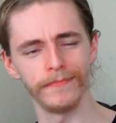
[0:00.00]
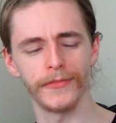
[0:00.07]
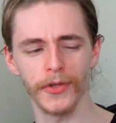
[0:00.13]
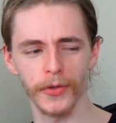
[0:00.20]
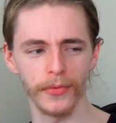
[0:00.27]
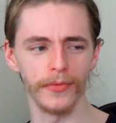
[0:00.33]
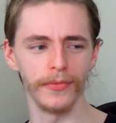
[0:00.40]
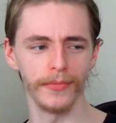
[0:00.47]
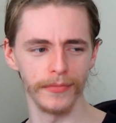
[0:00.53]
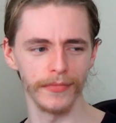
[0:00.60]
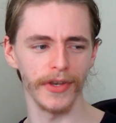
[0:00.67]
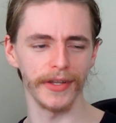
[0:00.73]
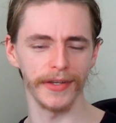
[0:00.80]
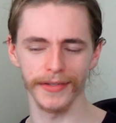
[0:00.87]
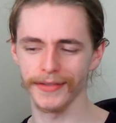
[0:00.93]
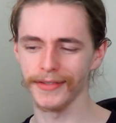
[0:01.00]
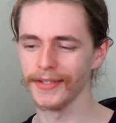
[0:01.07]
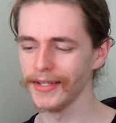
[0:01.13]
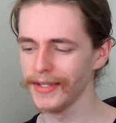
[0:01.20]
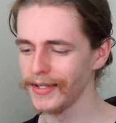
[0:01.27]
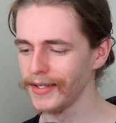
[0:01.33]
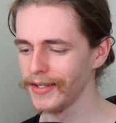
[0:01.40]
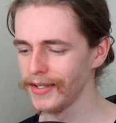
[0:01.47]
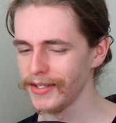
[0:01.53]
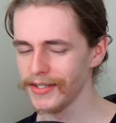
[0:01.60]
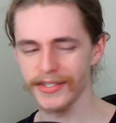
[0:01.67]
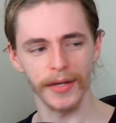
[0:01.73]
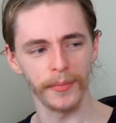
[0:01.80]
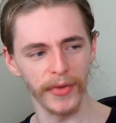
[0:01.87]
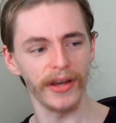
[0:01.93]
do like
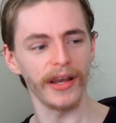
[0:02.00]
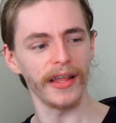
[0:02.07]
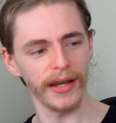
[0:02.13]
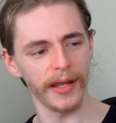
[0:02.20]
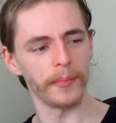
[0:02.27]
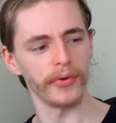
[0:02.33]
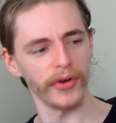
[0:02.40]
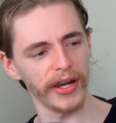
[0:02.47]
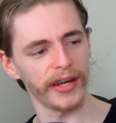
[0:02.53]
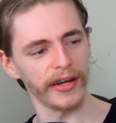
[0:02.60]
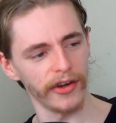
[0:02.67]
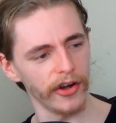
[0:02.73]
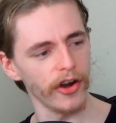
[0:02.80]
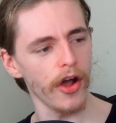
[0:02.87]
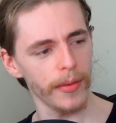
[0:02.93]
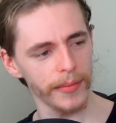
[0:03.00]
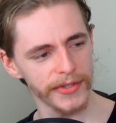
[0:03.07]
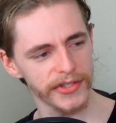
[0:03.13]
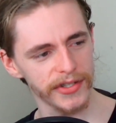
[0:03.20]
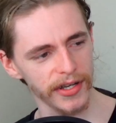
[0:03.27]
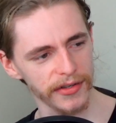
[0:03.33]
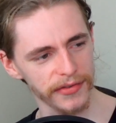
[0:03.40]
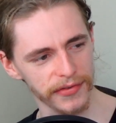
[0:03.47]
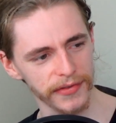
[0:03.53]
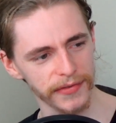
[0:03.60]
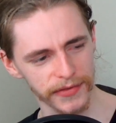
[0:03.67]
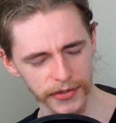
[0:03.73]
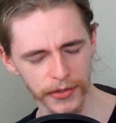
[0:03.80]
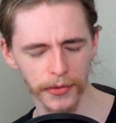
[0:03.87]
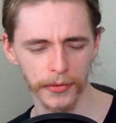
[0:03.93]
simulate like breaking an arm and stuff.
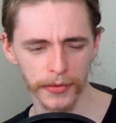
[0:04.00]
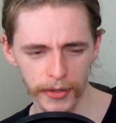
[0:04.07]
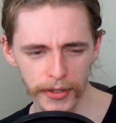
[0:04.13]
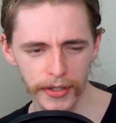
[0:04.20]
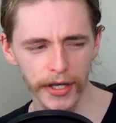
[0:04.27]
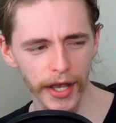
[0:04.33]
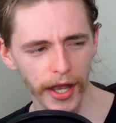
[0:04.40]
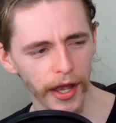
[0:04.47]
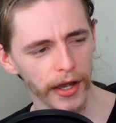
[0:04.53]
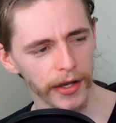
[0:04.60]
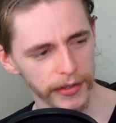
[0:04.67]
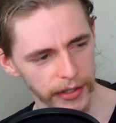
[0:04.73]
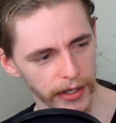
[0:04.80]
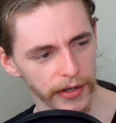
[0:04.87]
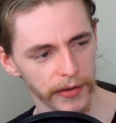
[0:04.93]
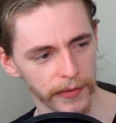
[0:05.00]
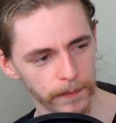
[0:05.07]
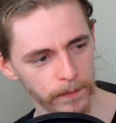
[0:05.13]
So yeah.